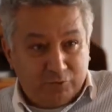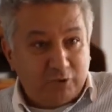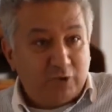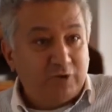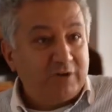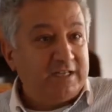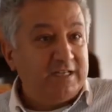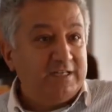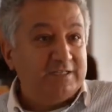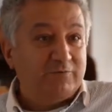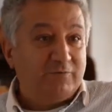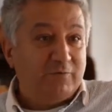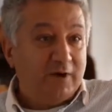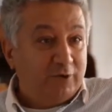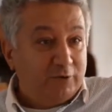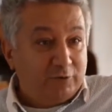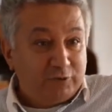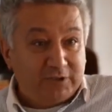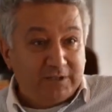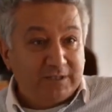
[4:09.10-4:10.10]
Turkey is
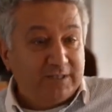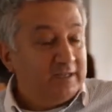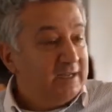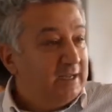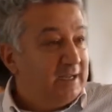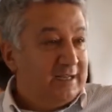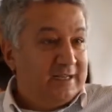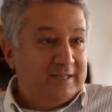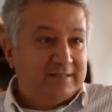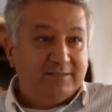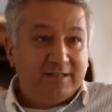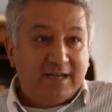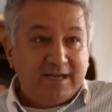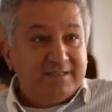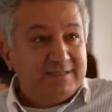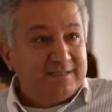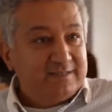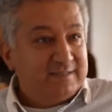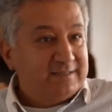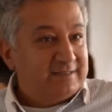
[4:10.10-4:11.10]
one of the
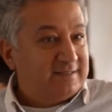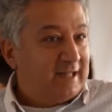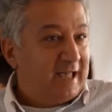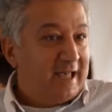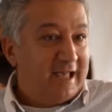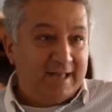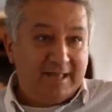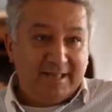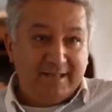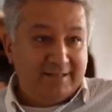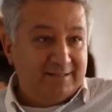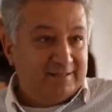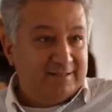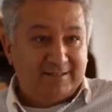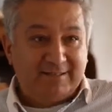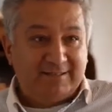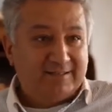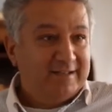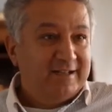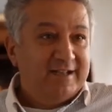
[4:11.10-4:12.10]
nicest
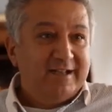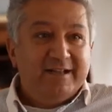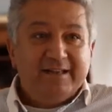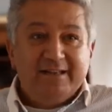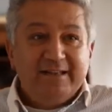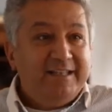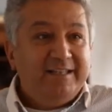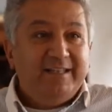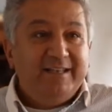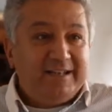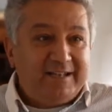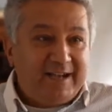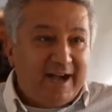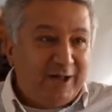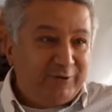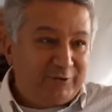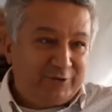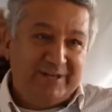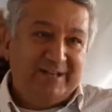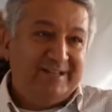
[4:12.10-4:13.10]
and leading
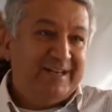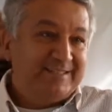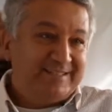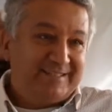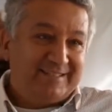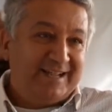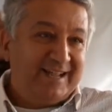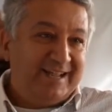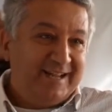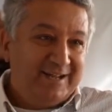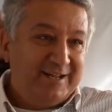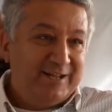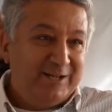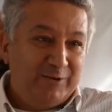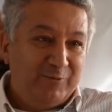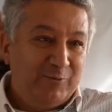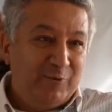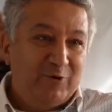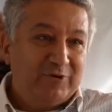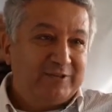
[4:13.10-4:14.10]
country, let's say, in
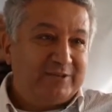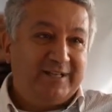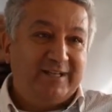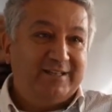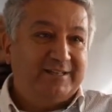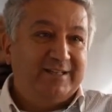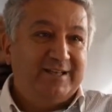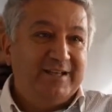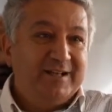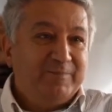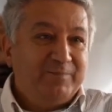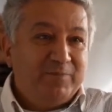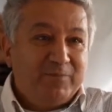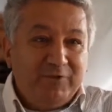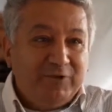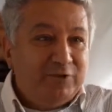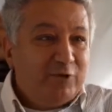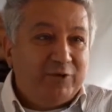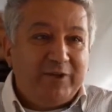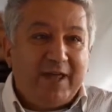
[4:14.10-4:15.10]
the world that
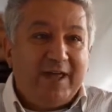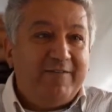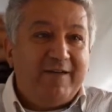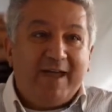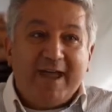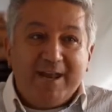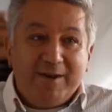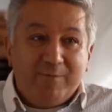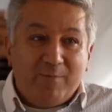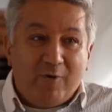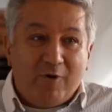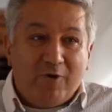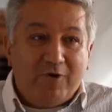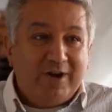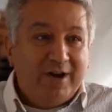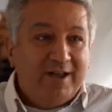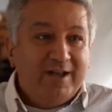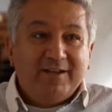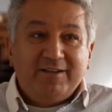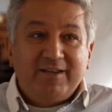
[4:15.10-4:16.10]
we don't have any
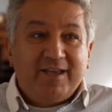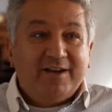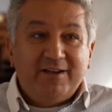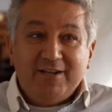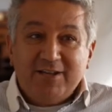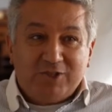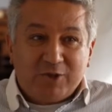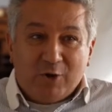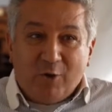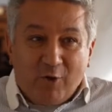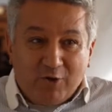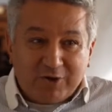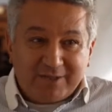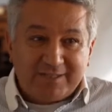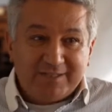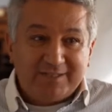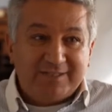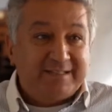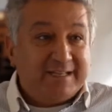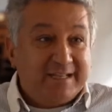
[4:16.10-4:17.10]
more carriage
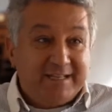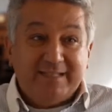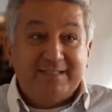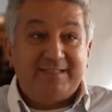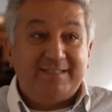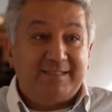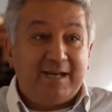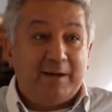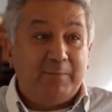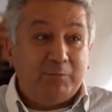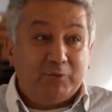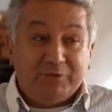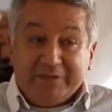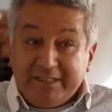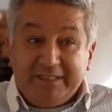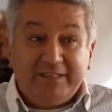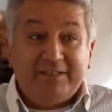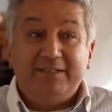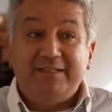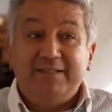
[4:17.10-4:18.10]
horses in Istanbul,
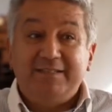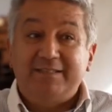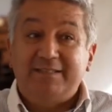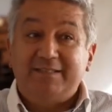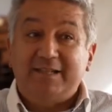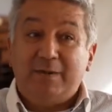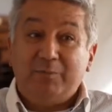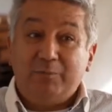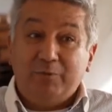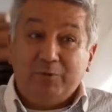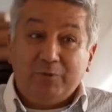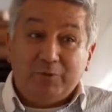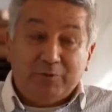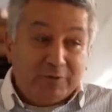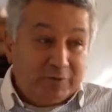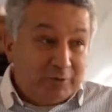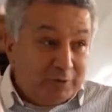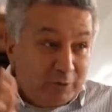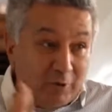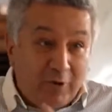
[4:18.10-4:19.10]
neither in Istanbul,
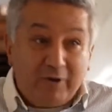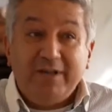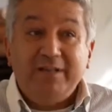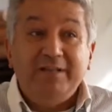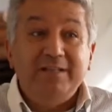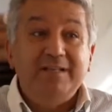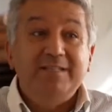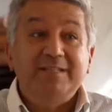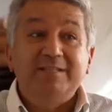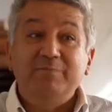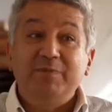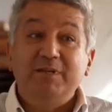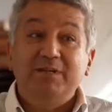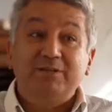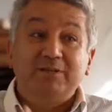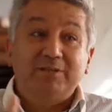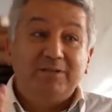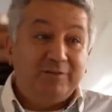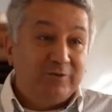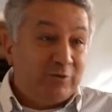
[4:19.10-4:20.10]
nor in
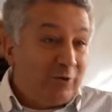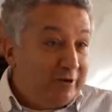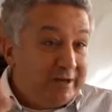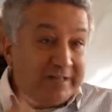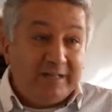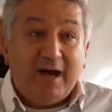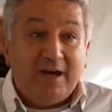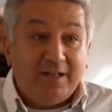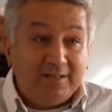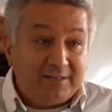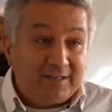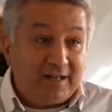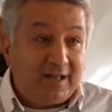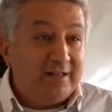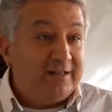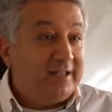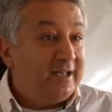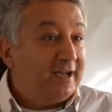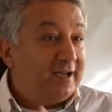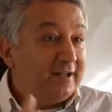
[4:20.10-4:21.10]
Izmir, nor in
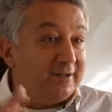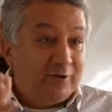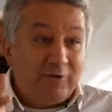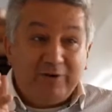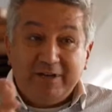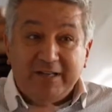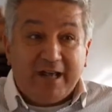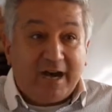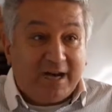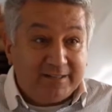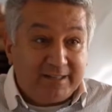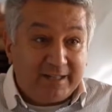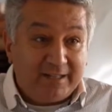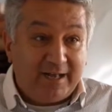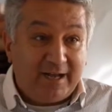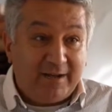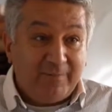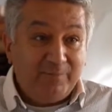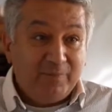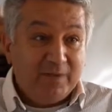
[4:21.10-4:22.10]
Antalya, nor in
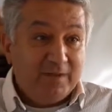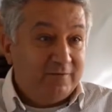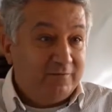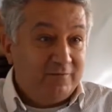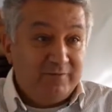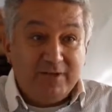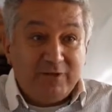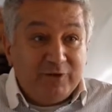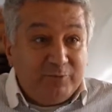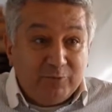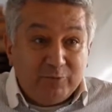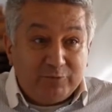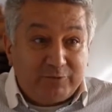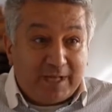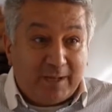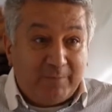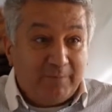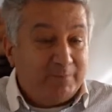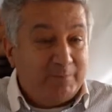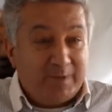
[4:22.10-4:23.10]
Adana. We removed
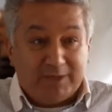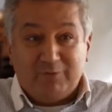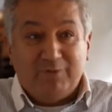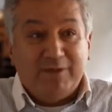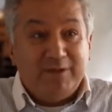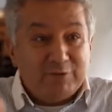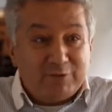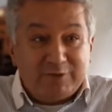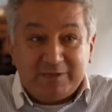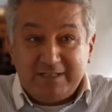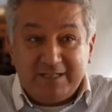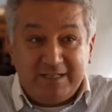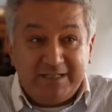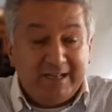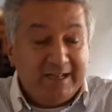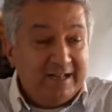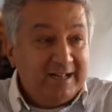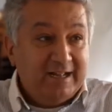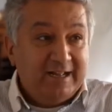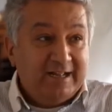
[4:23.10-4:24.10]
them. But when you
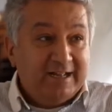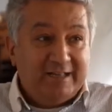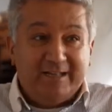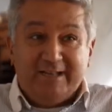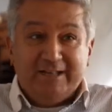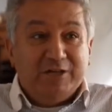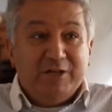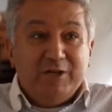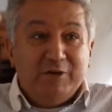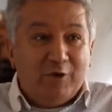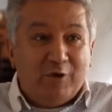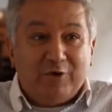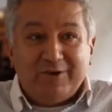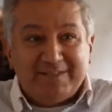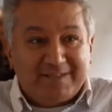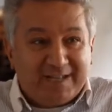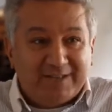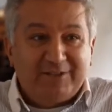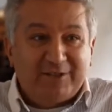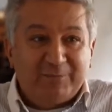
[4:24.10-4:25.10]
see in New York
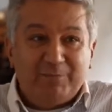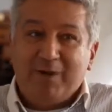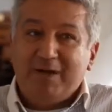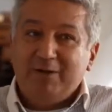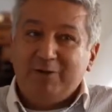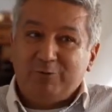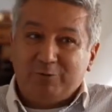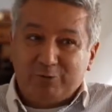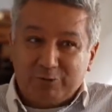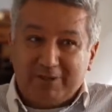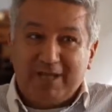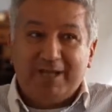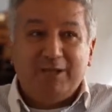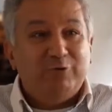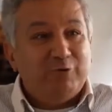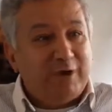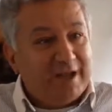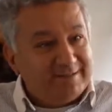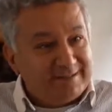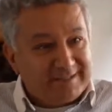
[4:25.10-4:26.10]
Central Park today
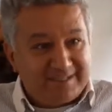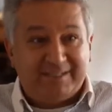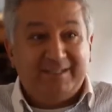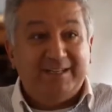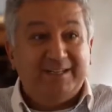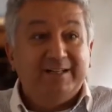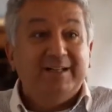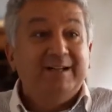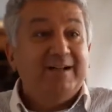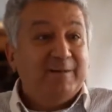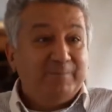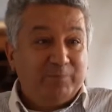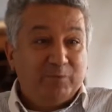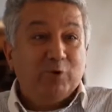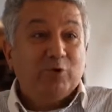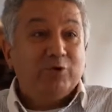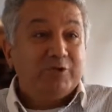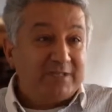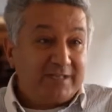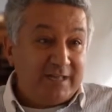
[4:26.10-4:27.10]
you have still
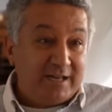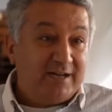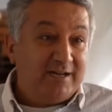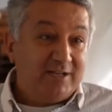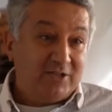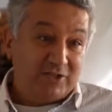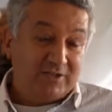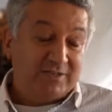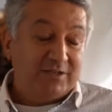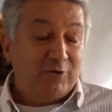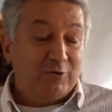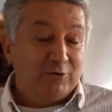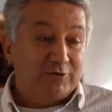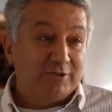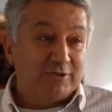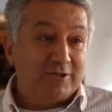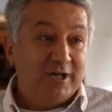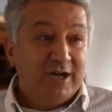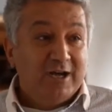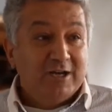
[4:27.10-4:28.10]
those carriages
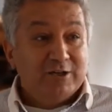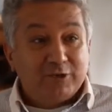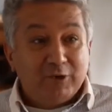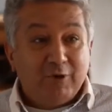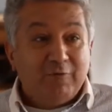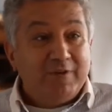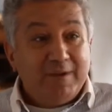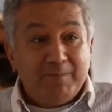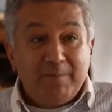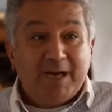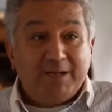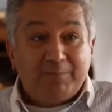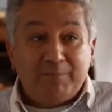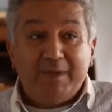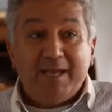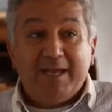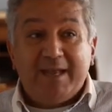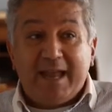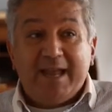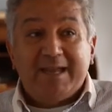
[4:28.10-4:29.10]
horses. So we might
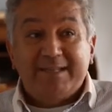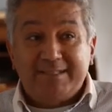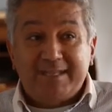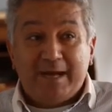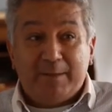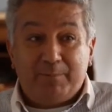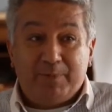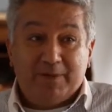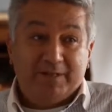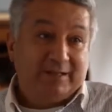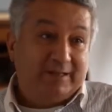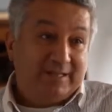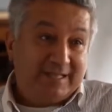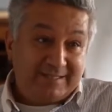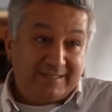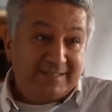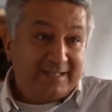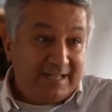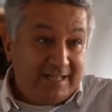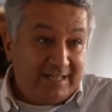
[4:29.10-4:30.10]
be an example,
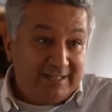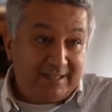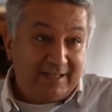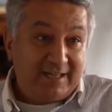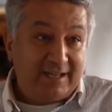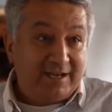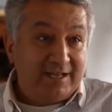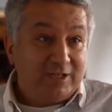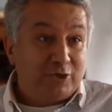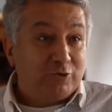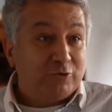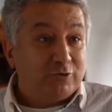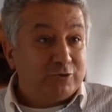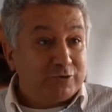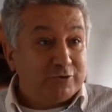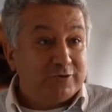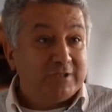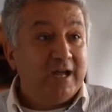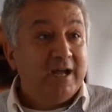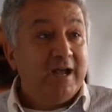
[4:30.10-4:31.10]
let's say, in the carriage
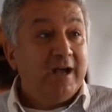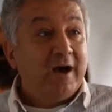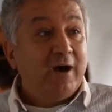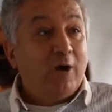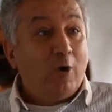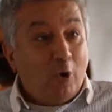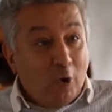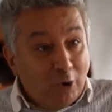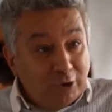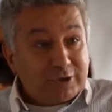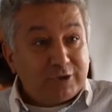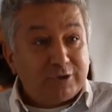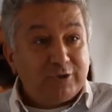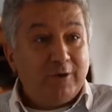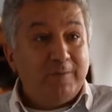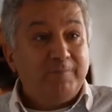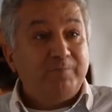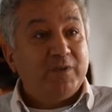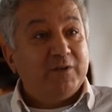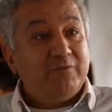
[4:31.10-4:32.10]
horses.
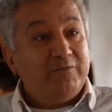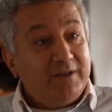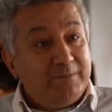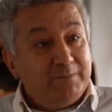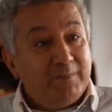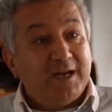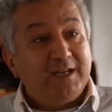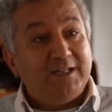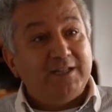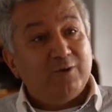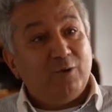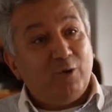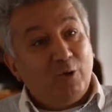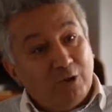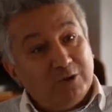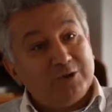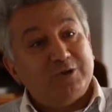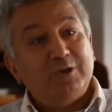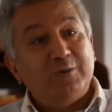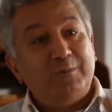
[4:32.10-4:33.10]
Also, we might
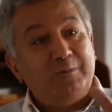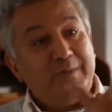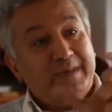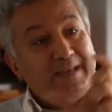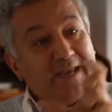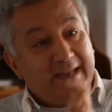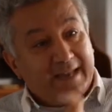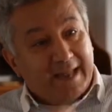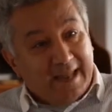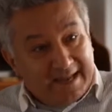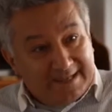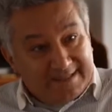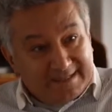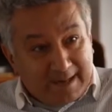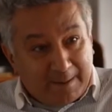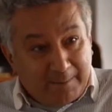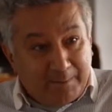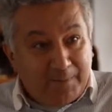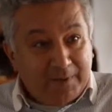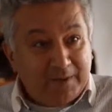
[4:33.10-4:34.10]
also be an
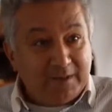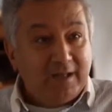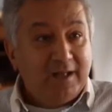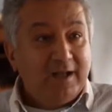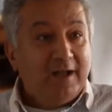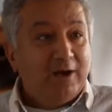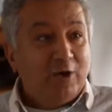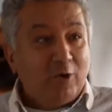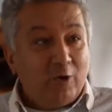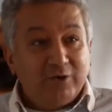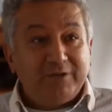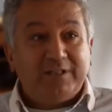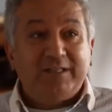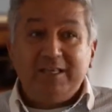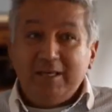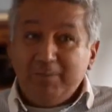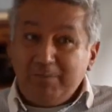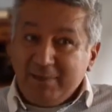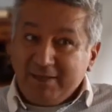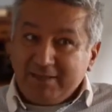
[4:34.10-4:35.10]
example on
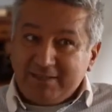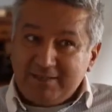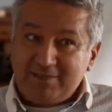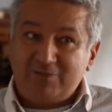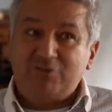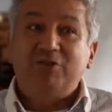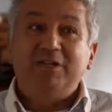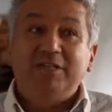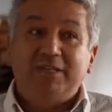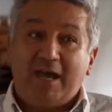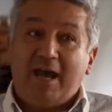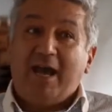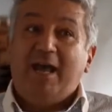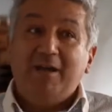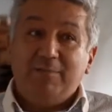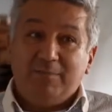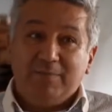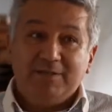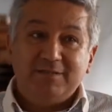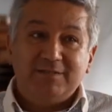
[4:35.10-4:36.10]
keeping the street
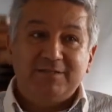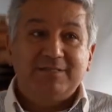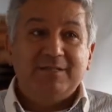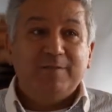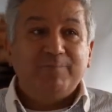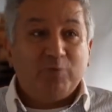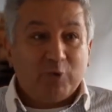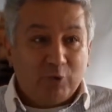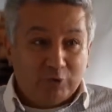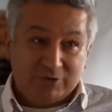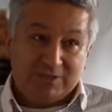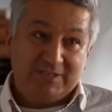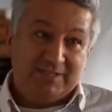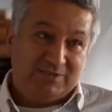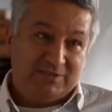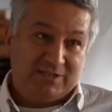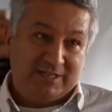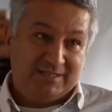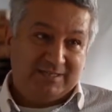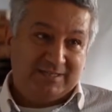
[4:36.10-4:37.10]
animals on the
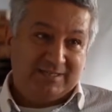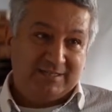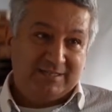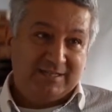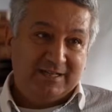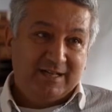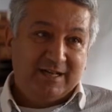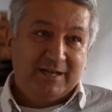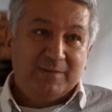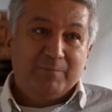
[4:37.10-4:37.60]
streets.